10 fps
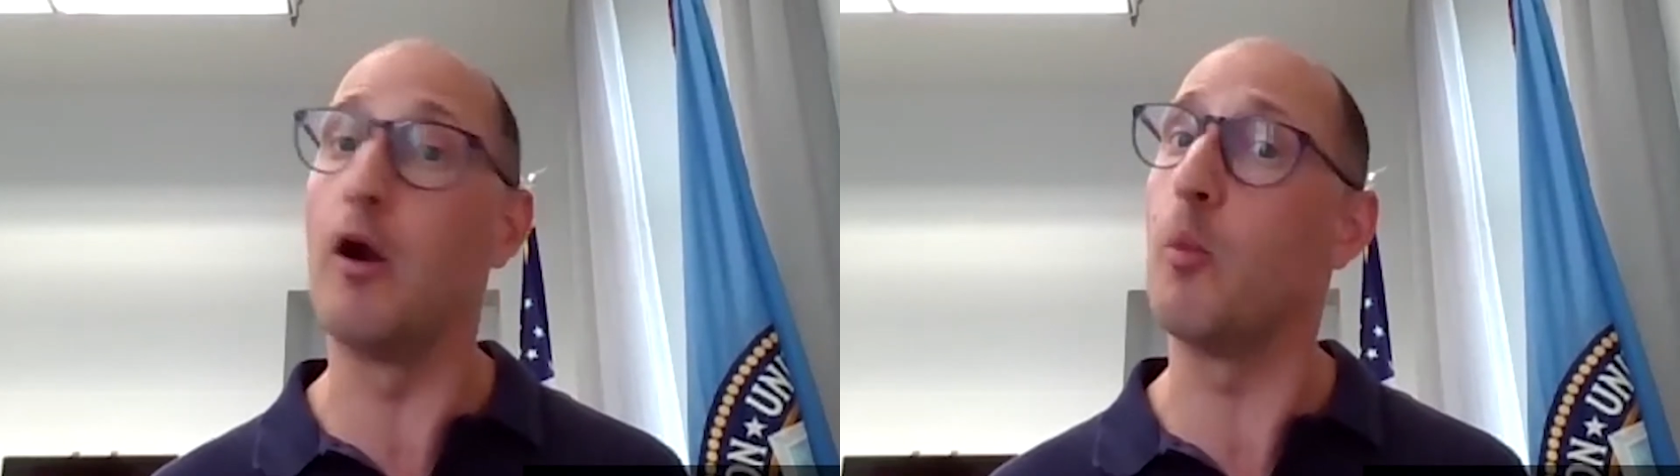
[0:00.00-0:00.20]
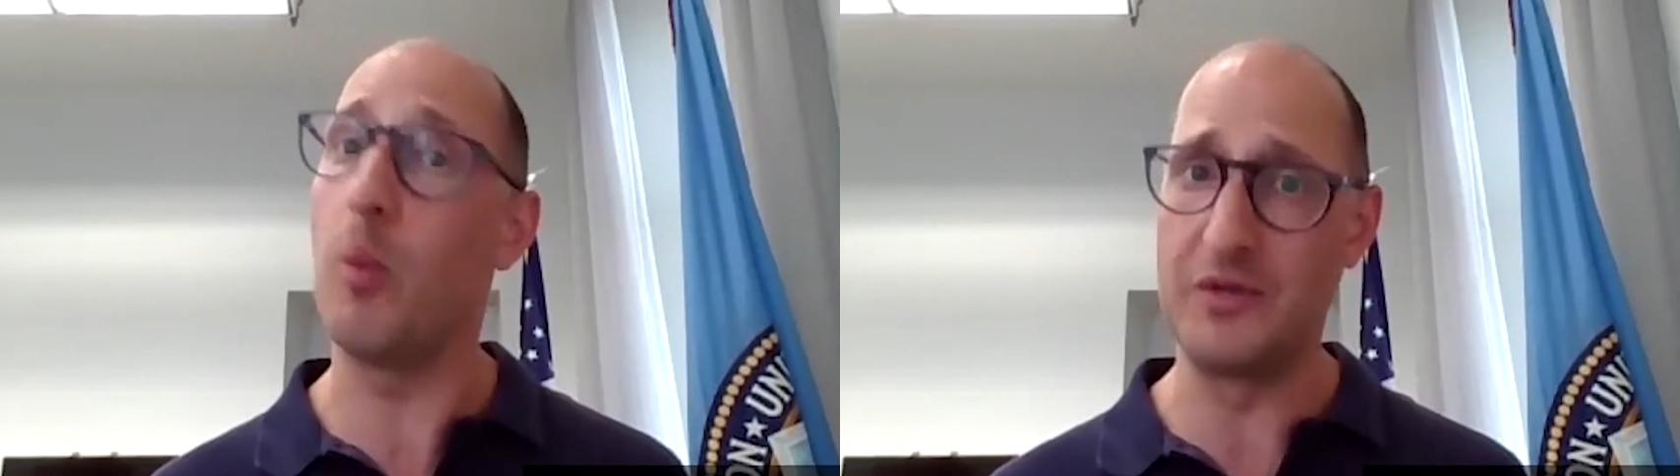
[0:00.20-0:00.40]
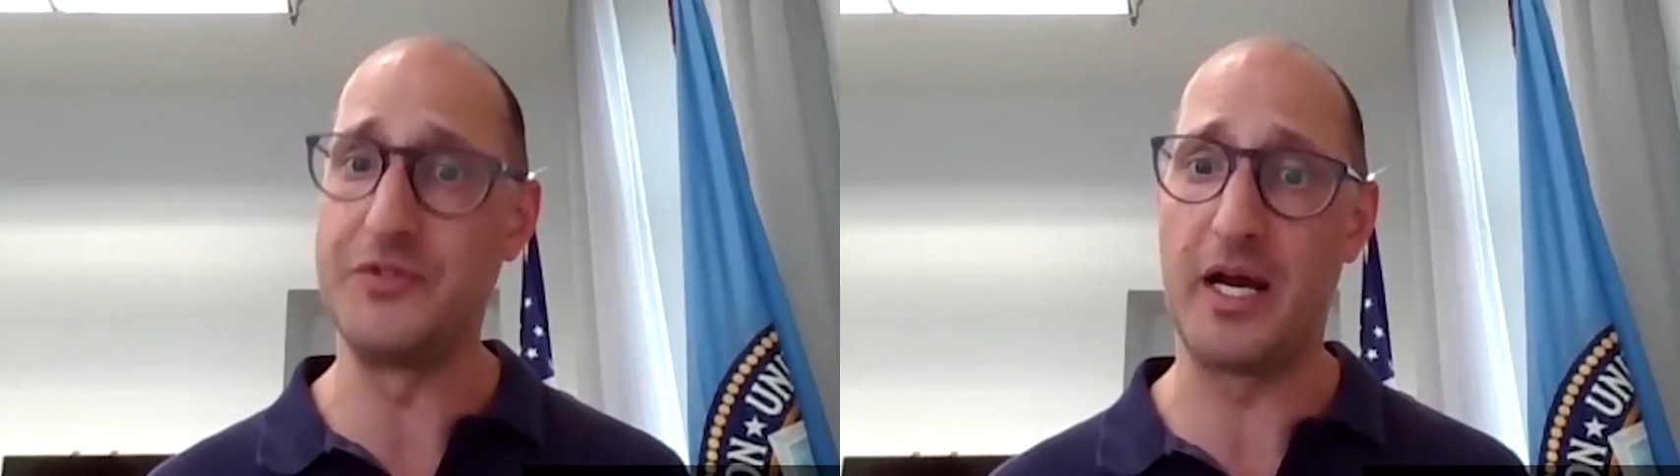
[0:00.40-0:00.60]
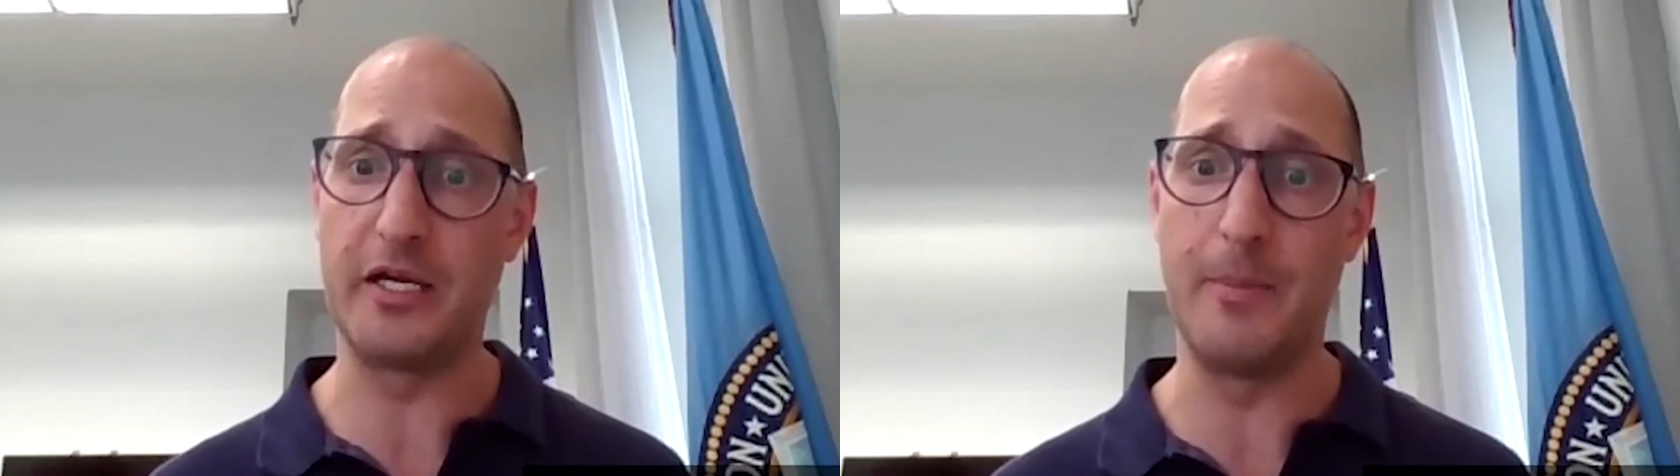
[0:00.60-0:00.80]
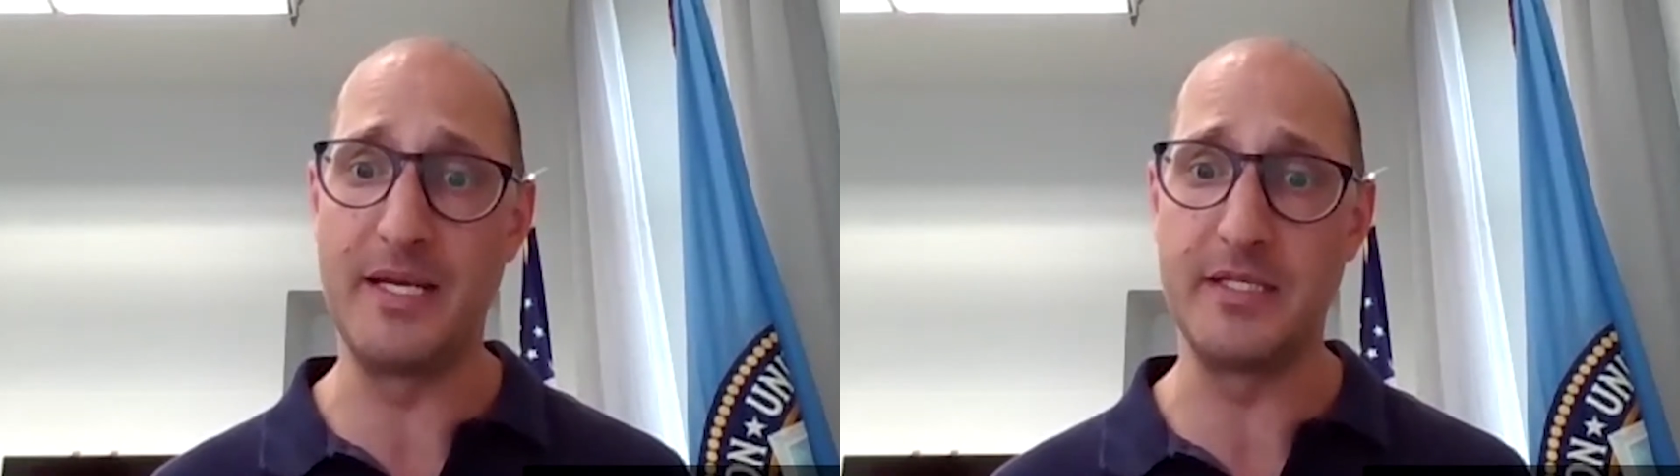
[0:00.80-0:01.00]
are well
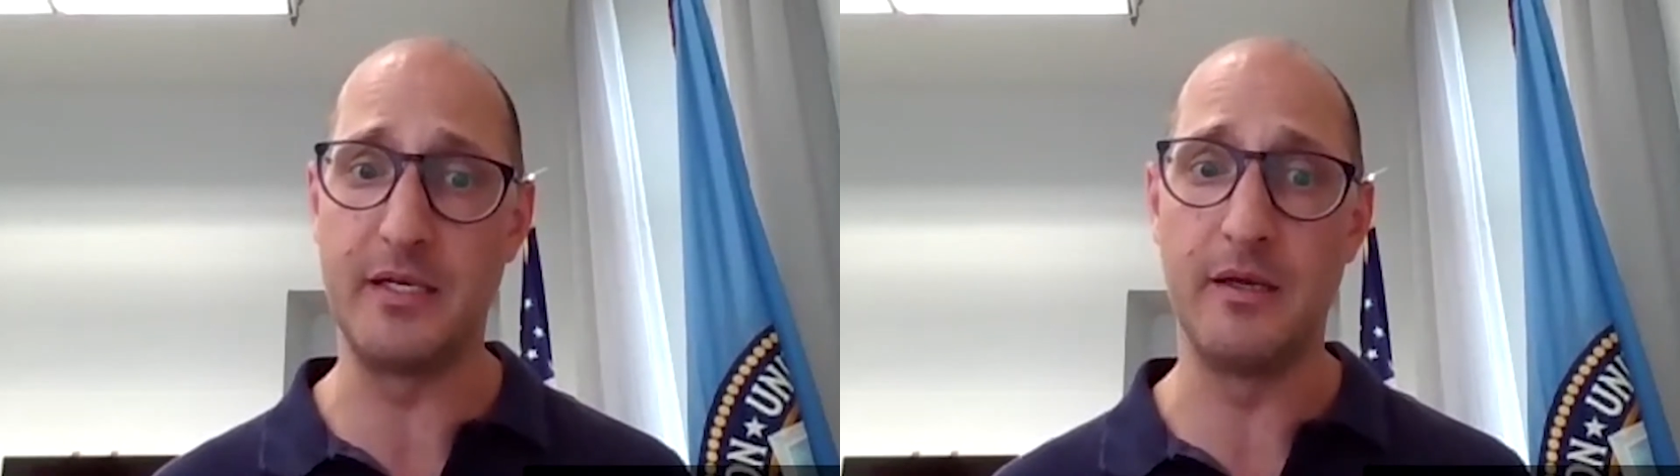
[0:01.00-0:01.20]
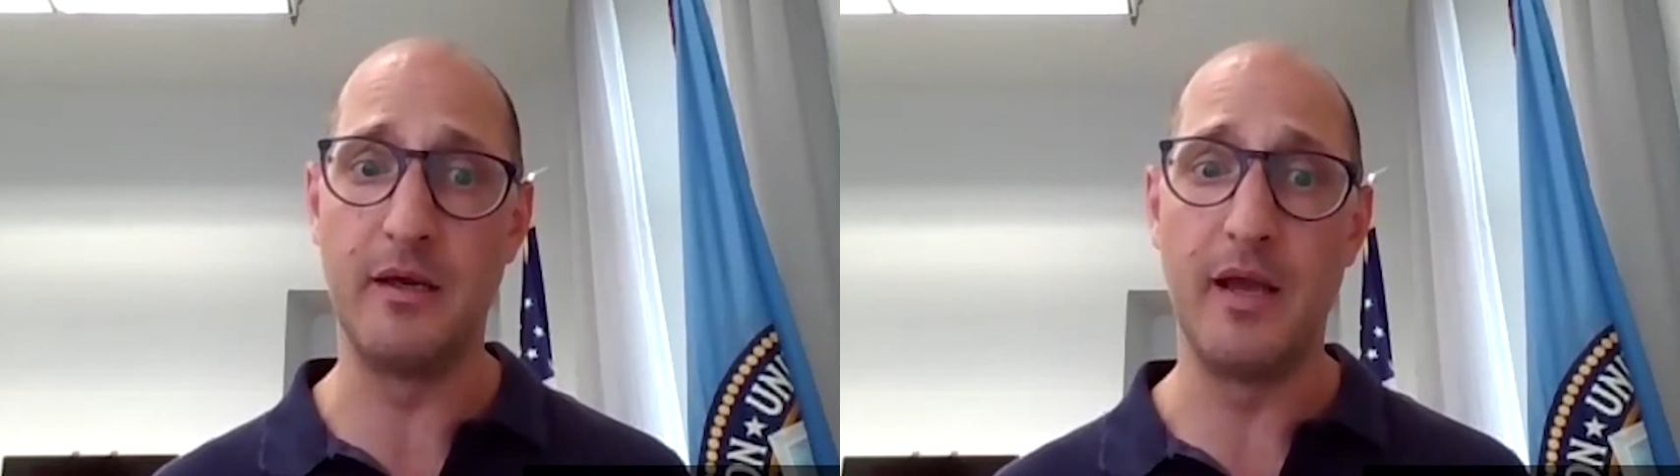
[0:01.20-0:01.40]
documented,